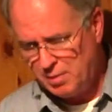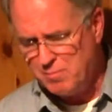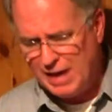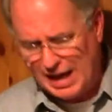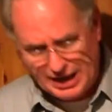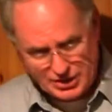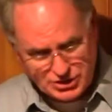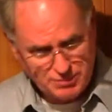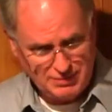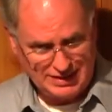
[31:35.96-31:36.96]

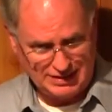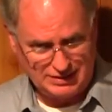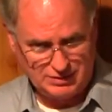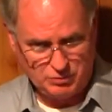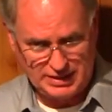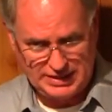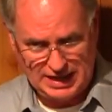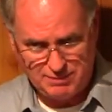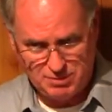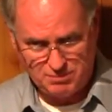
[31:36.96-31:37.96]
balanced men when it
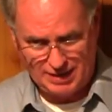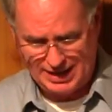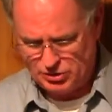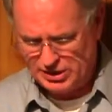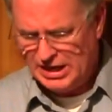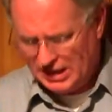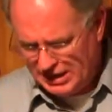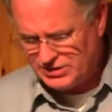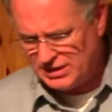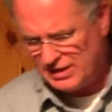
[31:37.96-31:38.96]
came to manhood.
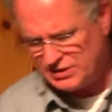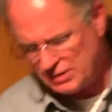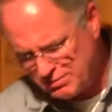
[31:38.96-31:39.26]
Listen to this.